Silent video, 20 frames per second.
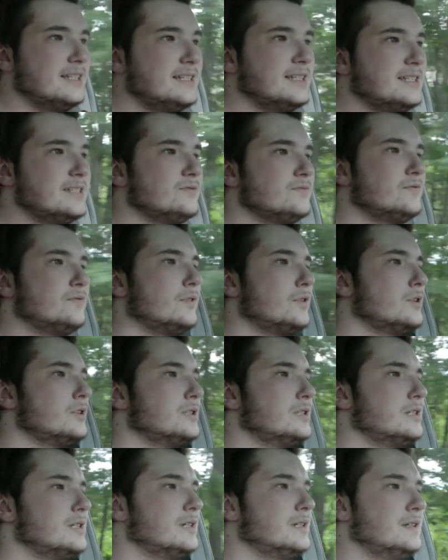it
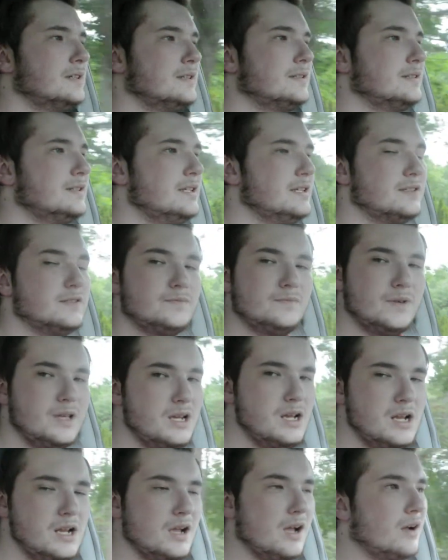for this
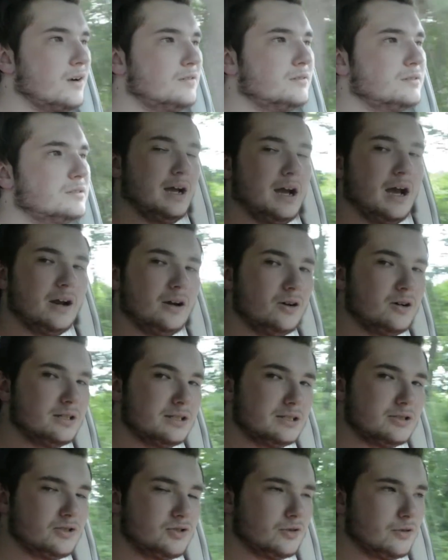video. I know I
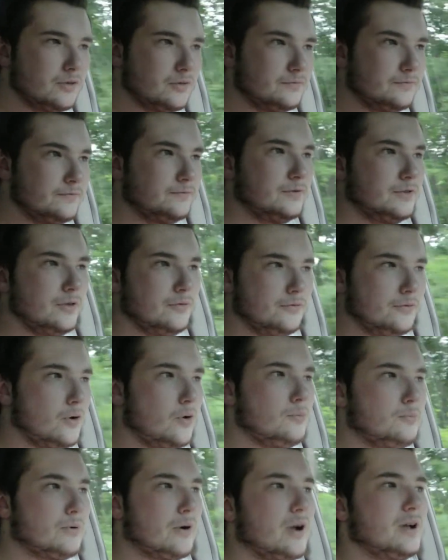didn't show the
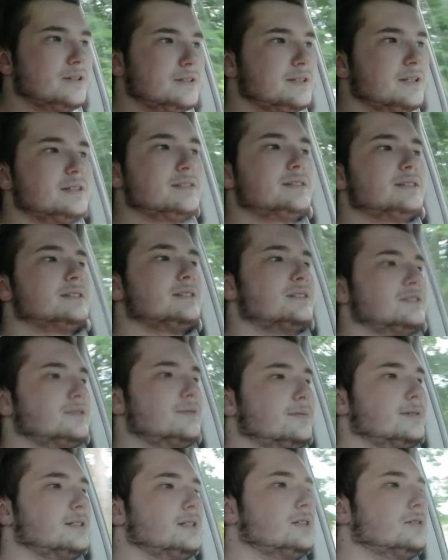full process in this
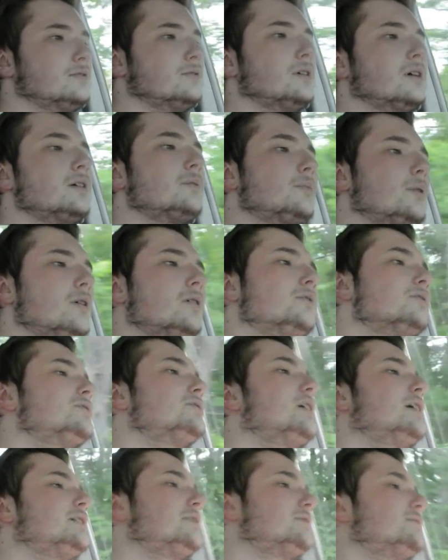video, and I
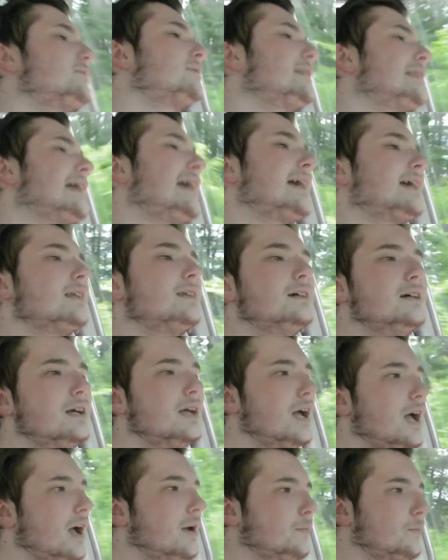apologize for that.
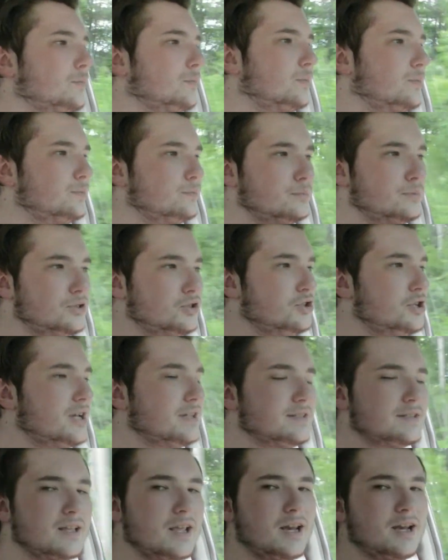I'm
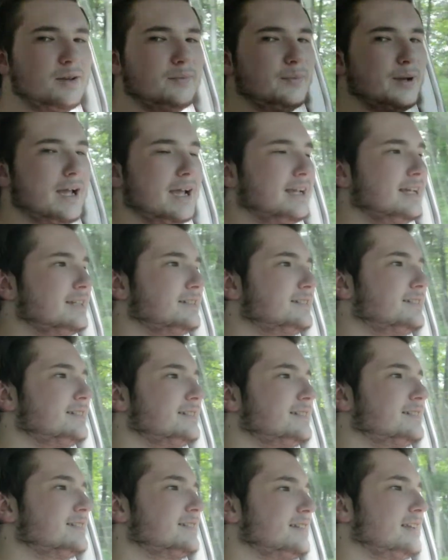just getting back into
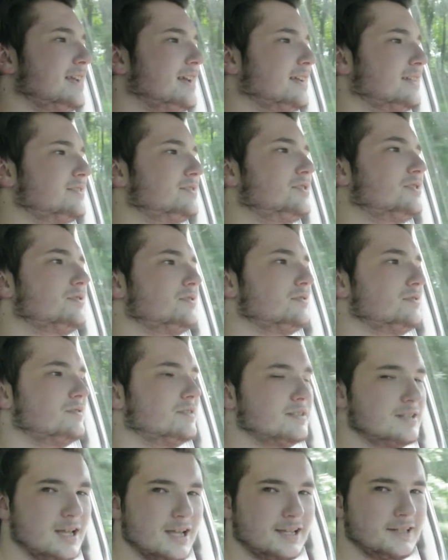this again, so
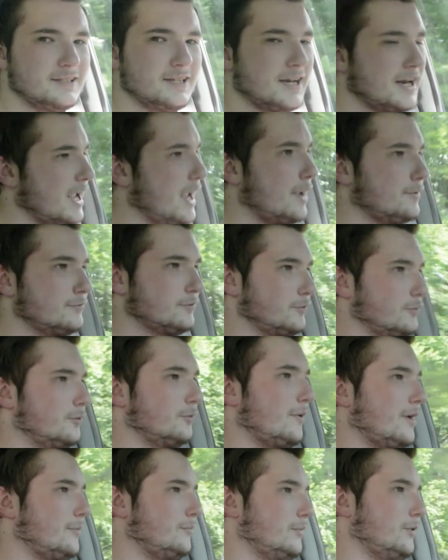there's things that I have to
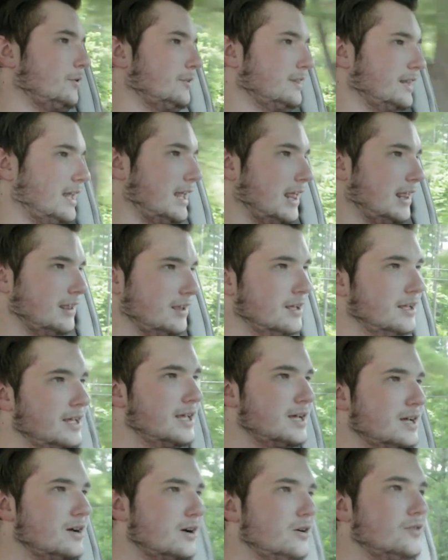remember that
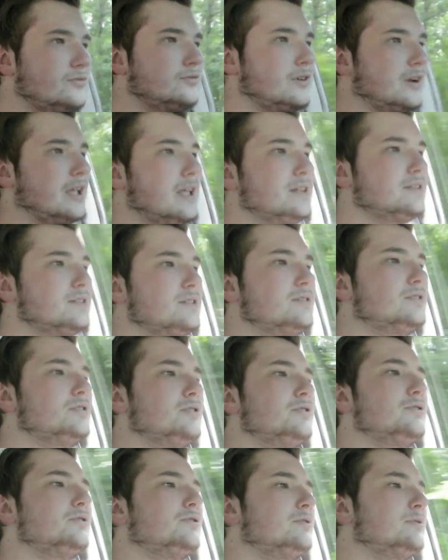I'll forget to do.